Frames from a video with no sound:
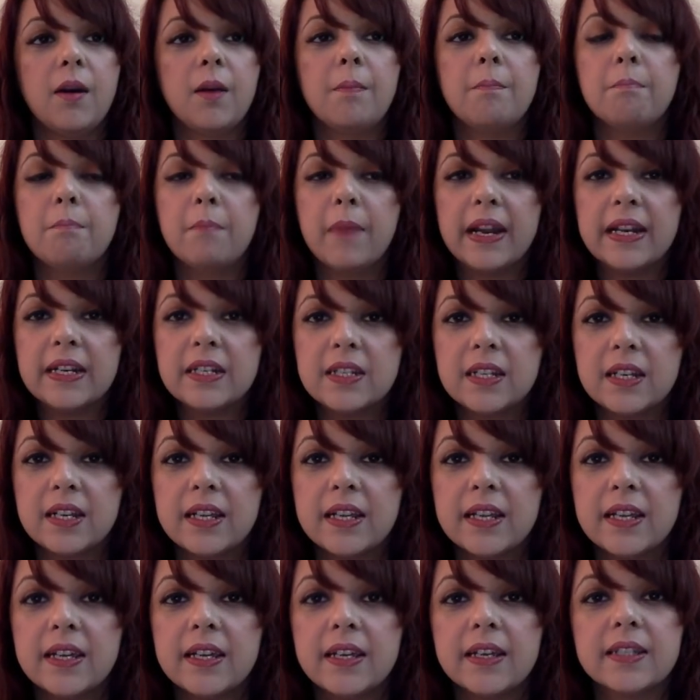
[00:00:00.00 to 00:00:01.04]

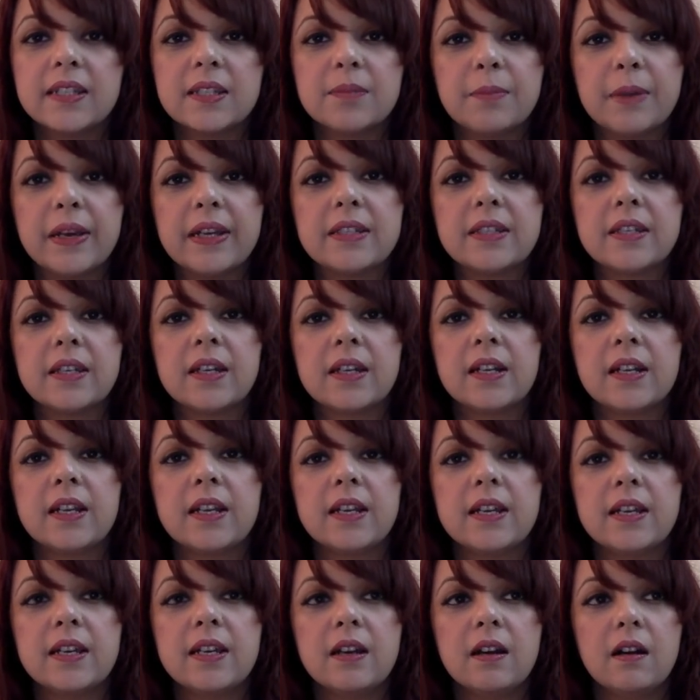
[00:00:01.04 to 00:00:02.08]
Mentally is
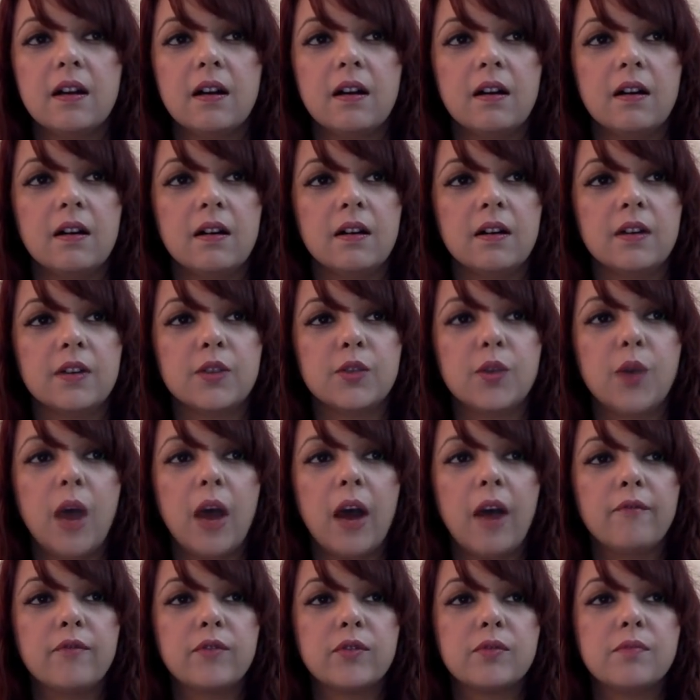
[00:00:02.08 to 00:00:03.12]
basically you
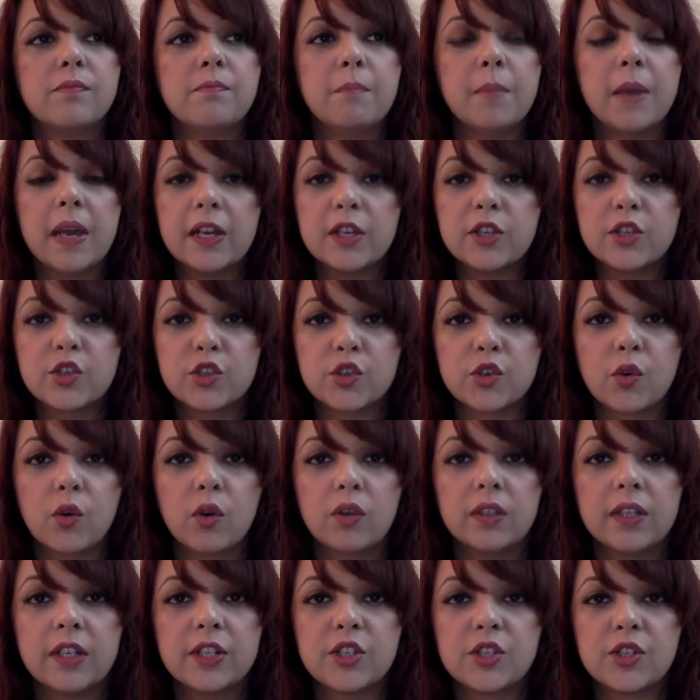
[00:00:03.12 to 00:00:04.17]
have to make sure
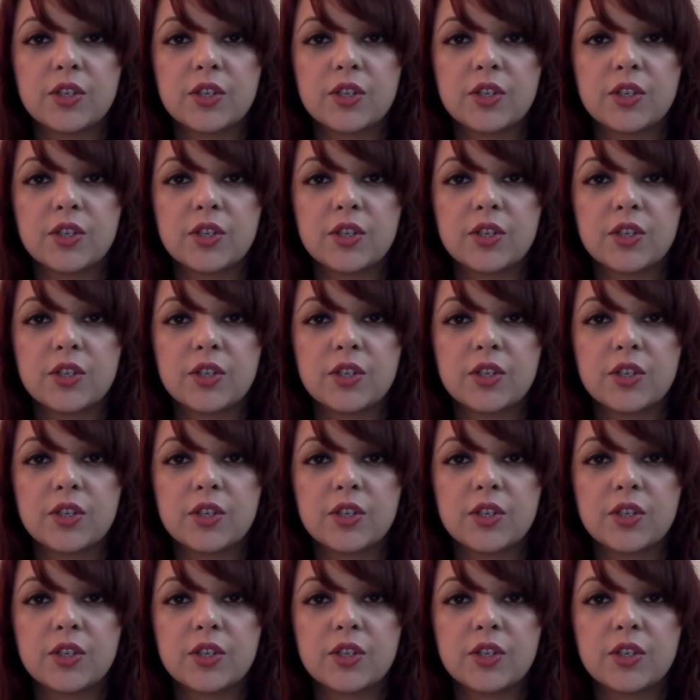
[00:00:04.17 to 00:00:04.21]
that